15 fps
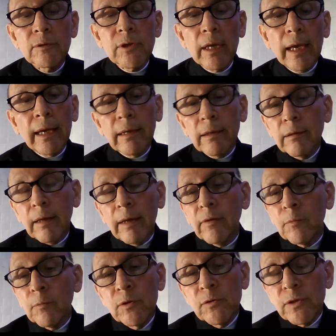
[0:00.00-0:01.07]
So, and
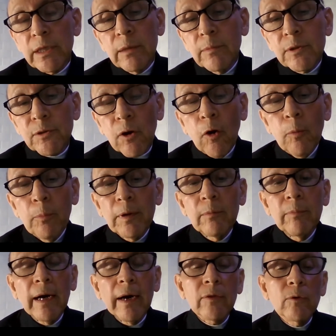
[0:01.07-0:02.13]
the museum is
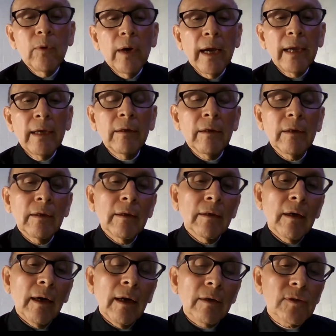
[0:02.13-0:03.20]
open, by the way,
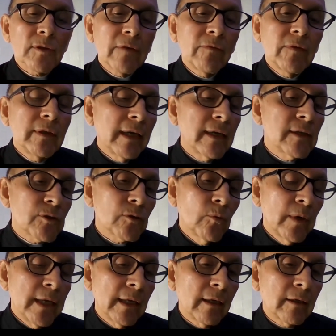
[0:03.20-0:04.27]
7 days a
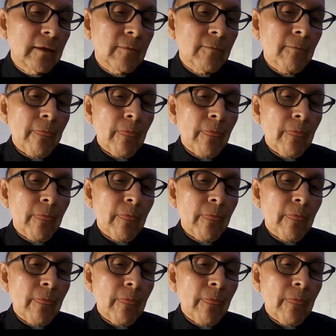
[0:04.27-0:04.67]
week.